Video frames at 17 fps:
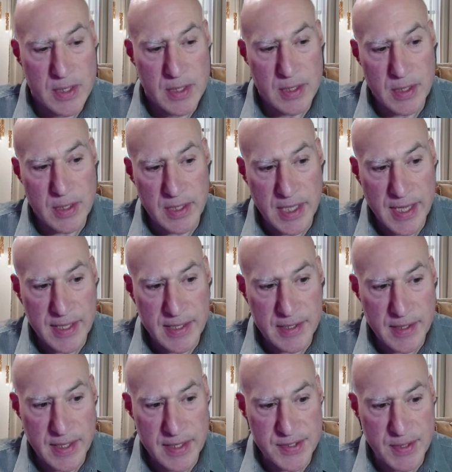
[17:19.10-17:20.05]

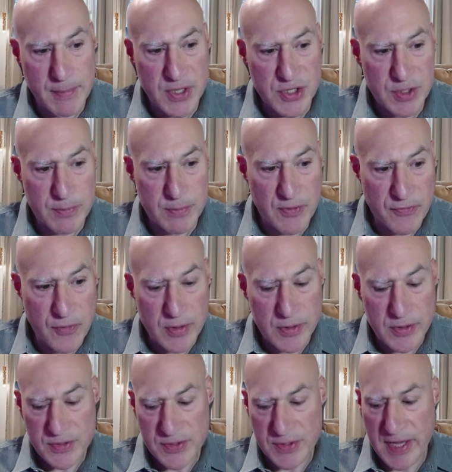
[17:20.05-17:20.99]
again, as I mentioned before, we
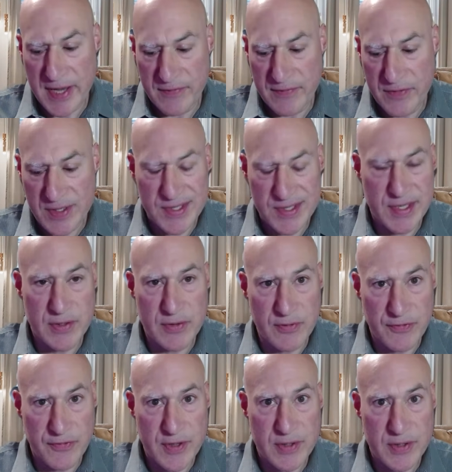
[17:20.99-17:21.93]
used to have these single
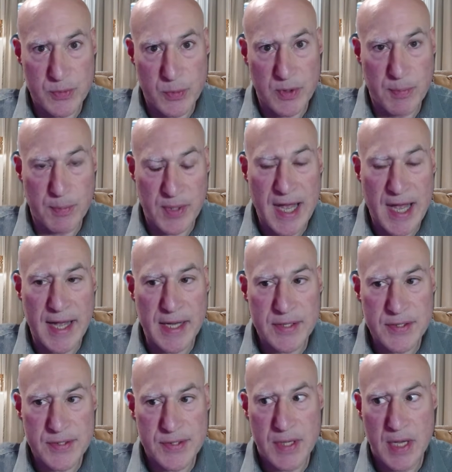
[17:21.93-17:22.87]
fields with
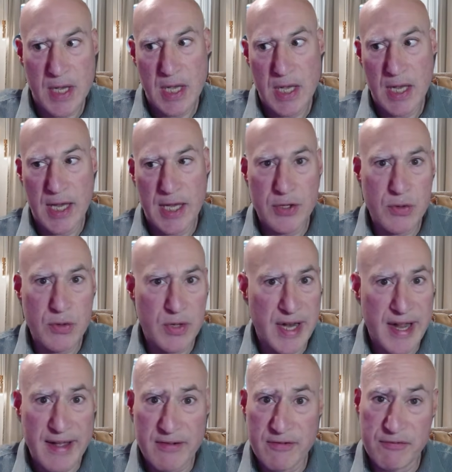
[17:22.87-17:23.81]
blocks, and you could
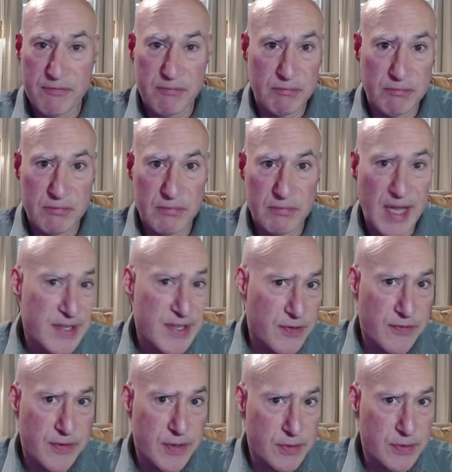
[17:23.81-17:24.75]
have lots
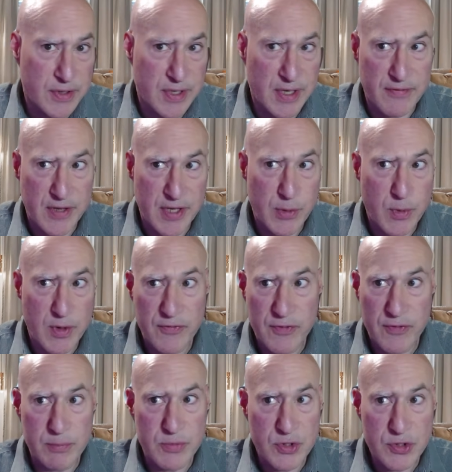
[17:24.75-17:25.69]
of fields. You could have anywhere
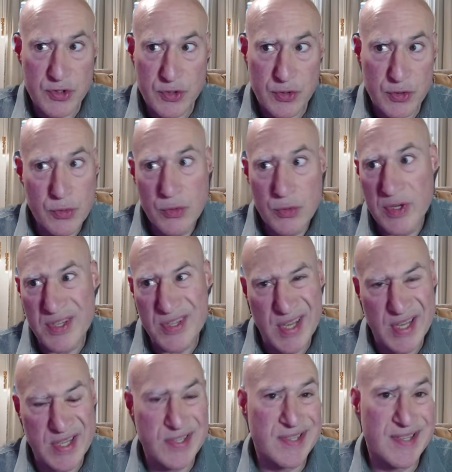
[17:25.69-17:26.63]
from 2 to,
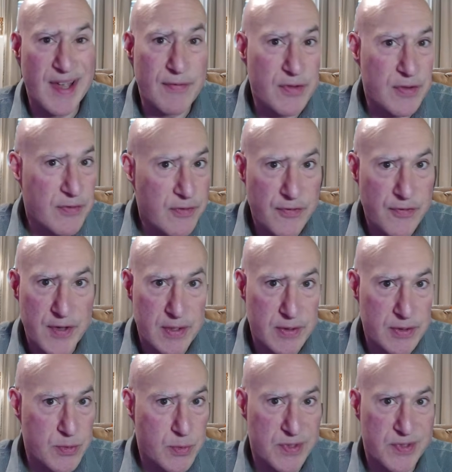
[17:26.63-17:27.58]
say, 7
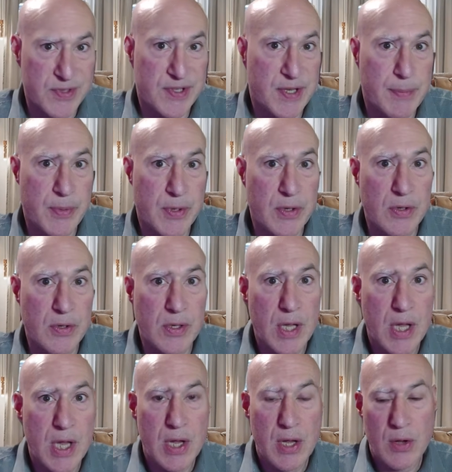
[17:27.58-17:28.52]
fields was
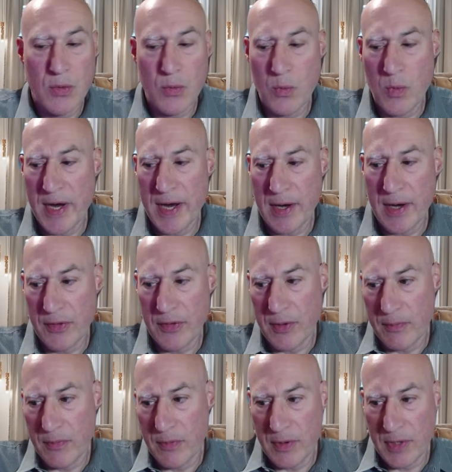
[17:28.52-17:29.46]
typical, where
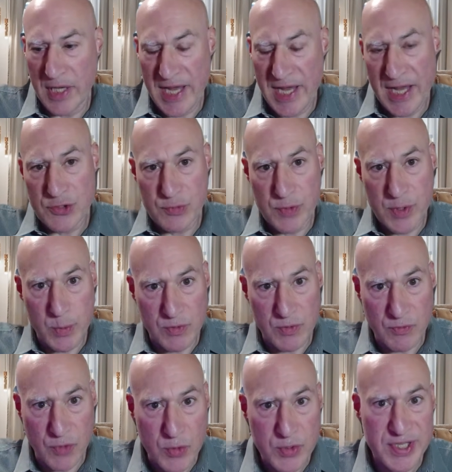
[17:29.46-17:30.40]
the gantry
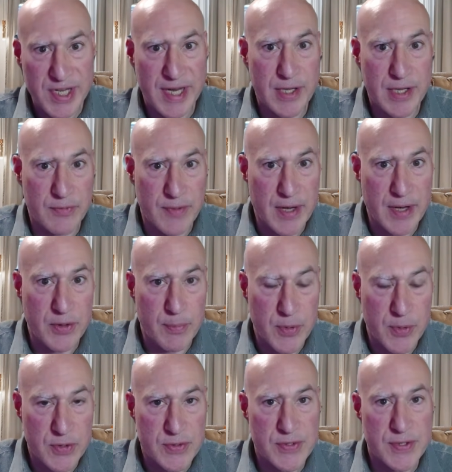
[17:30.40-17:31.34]
would rotate around the
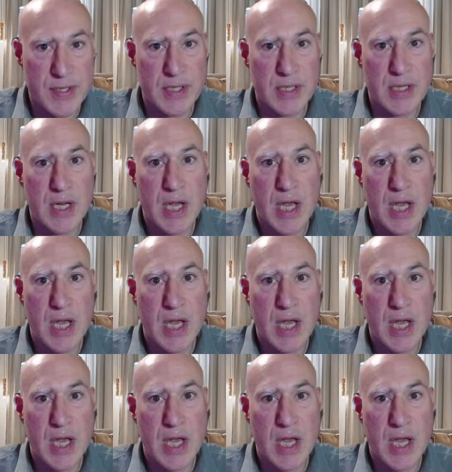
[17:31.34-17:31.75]
person,